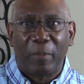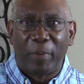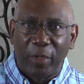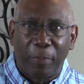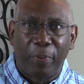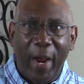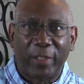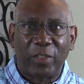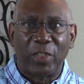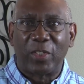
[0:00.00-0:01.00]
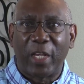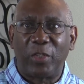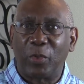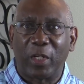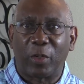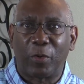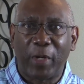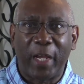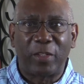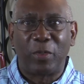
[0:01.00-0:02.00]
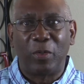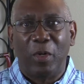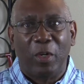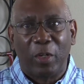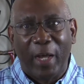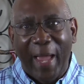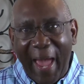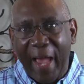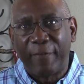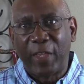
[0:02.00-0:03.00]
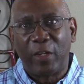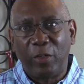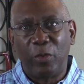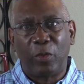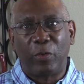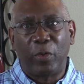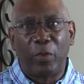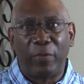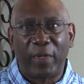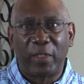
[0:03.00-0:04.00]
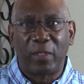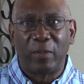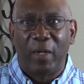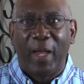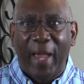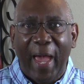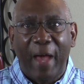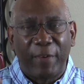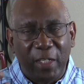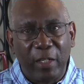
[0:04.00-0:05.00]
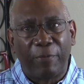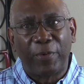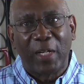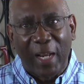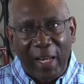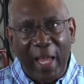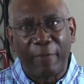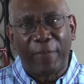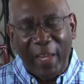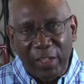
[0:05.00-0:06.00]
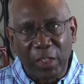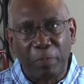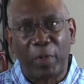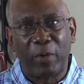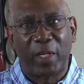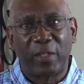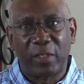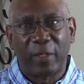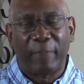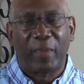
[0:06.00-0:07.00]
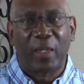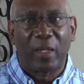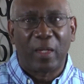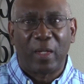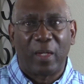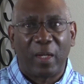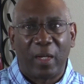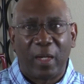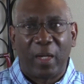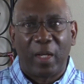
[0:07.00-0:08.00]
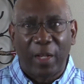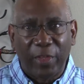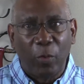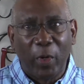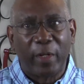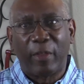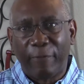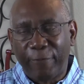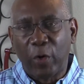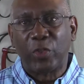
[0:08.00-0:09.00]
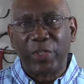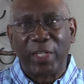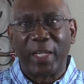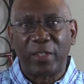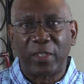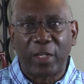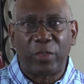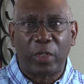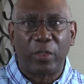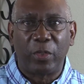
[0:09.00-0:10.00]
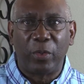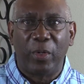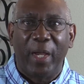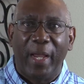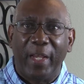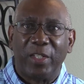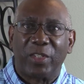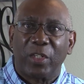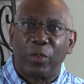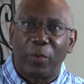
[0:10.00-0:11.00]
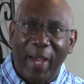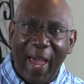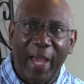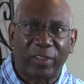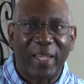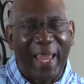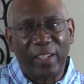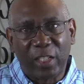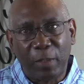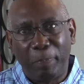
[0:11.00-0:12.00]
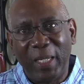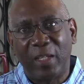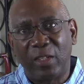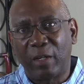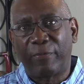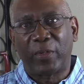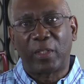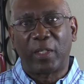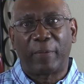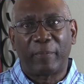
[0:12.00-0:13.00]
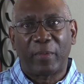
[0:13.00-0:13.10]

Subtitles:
But there are practices that you can create to have that new groove and to have a different life experience. And I think one of the first things that you can do is to act and speak differently.